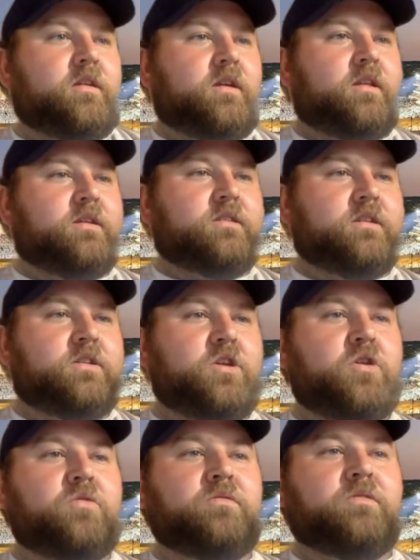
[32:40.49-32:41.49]
It is a
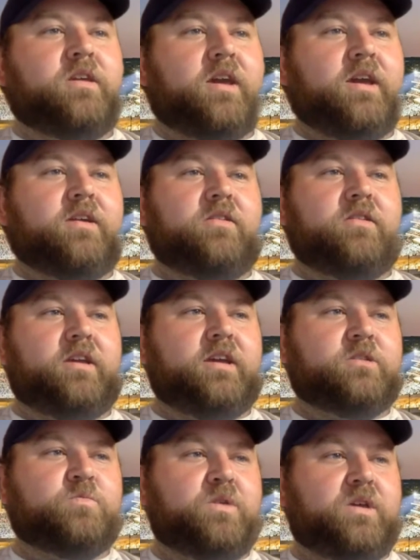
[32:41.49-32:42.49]
noon kick on
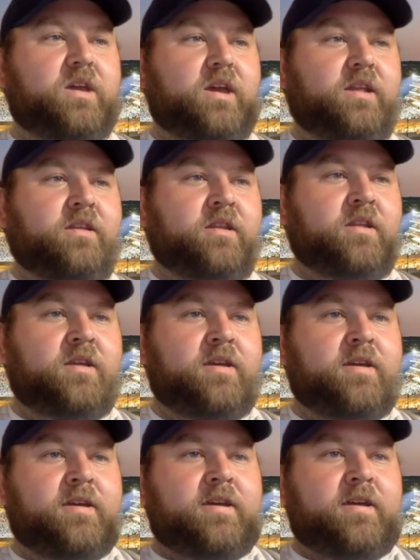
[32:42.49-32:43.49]
ESPN.
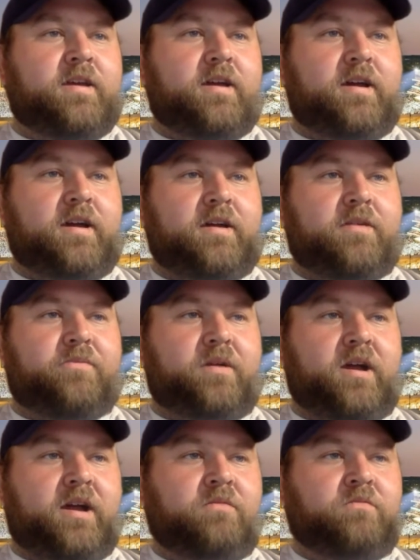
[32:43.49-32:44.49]

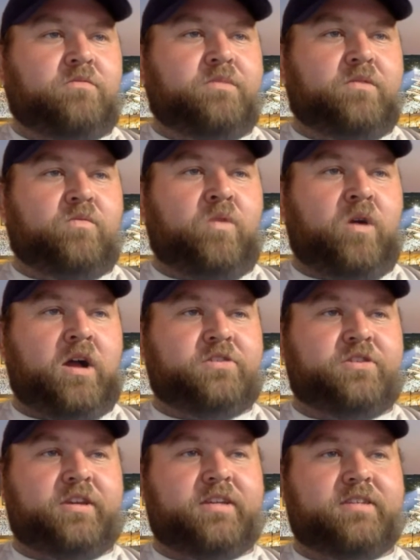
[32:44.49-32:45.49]
I will be
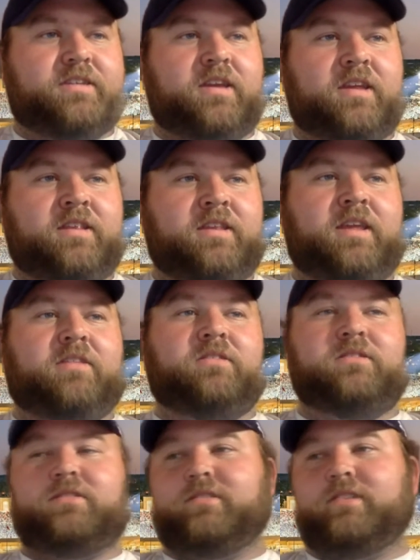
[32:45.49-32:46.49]
watching. It's in
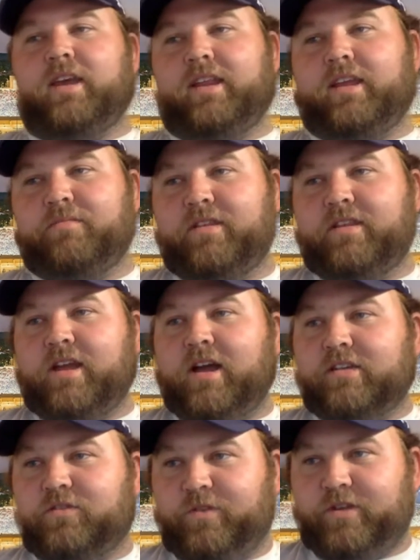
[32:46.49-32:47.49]
Neyland Stadium in
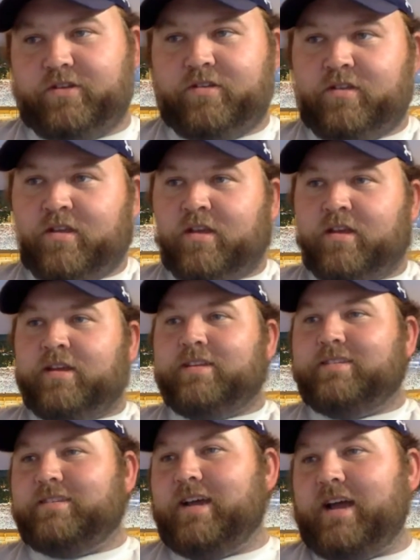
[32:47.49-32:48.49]
Knoxville.
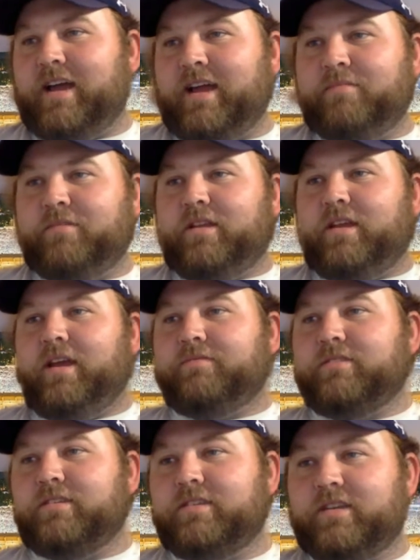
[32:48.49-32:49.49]
Ty, I'm going to have
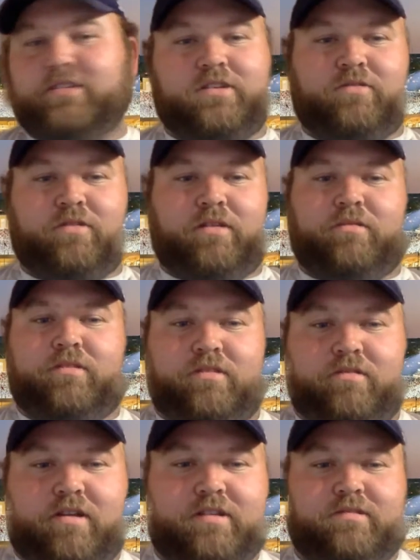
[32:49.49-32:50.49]
to disagree with
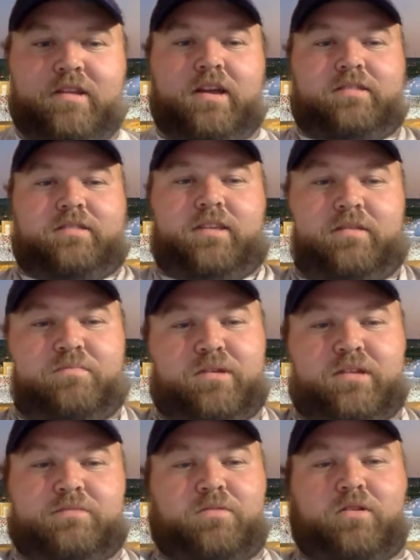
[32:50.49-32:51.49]
you. I do not think
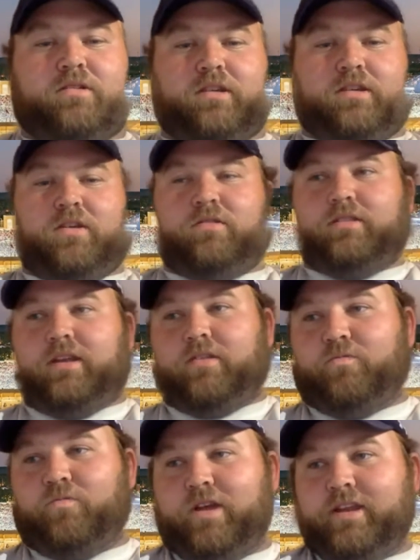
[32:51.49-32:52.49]
Pittsburgh can go in
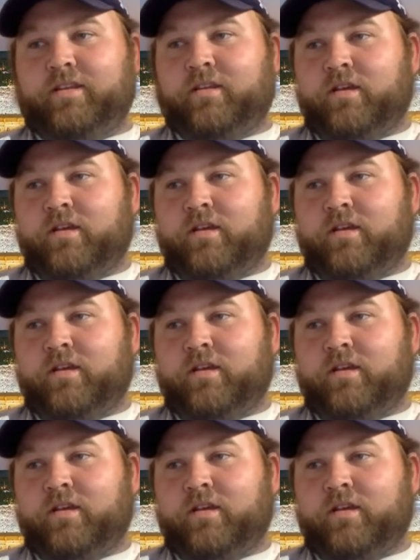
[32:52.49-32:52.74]
there and win.